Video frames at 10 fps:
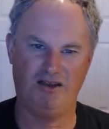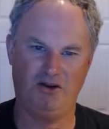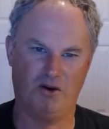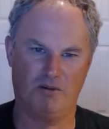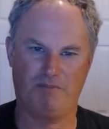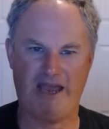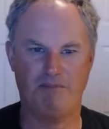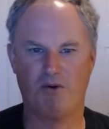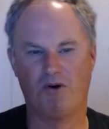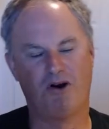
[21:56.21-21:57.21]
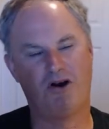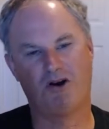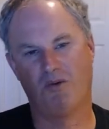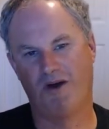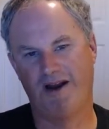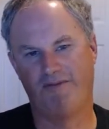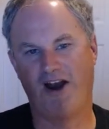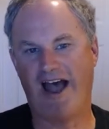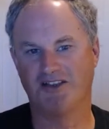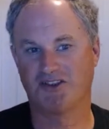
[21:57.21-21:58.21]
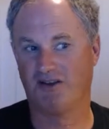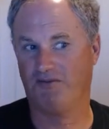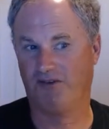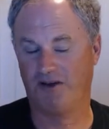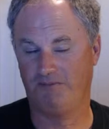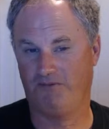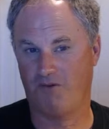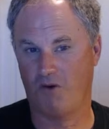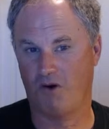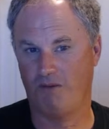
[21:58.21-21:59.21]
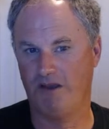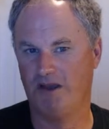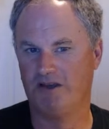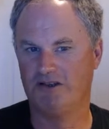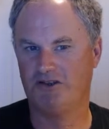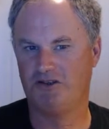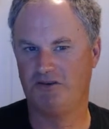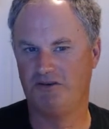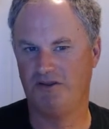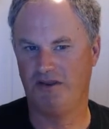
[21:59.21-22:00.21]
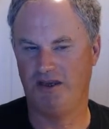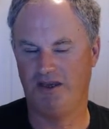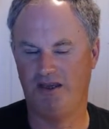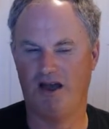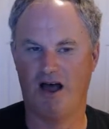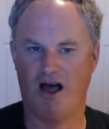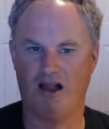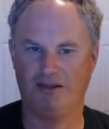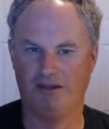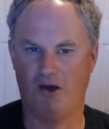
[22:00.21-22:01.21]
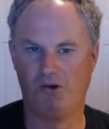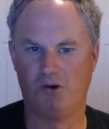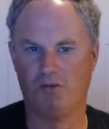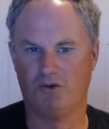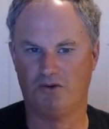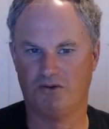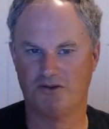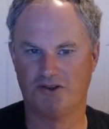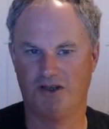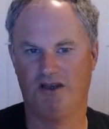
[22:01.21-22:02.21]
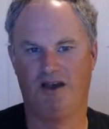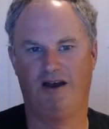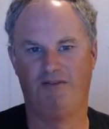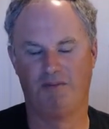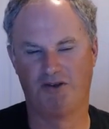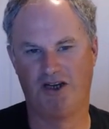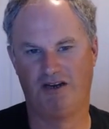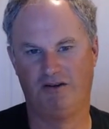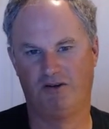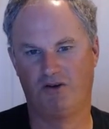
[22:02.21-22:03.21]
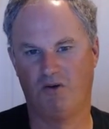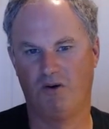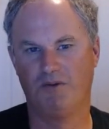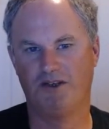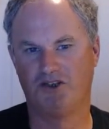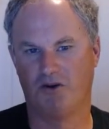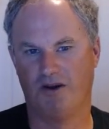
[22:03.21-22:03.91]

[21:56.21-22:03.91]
your paperwork or whatever has to conform to the local rules of the particular court that